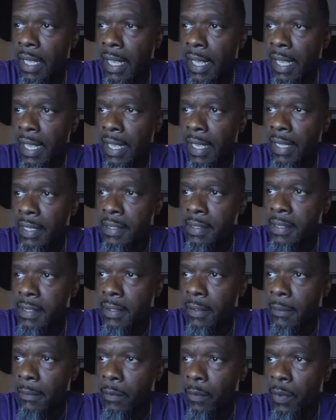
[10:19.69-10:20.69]
and
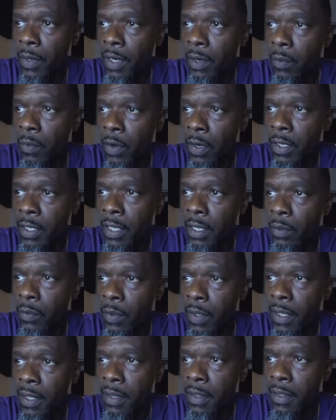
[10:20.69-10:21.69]
we're working
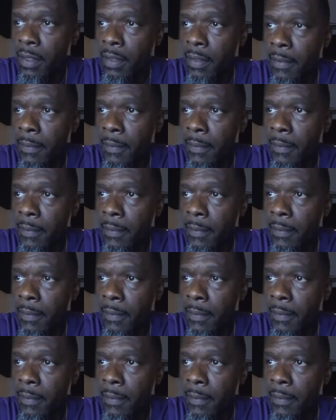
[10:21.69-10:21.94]
with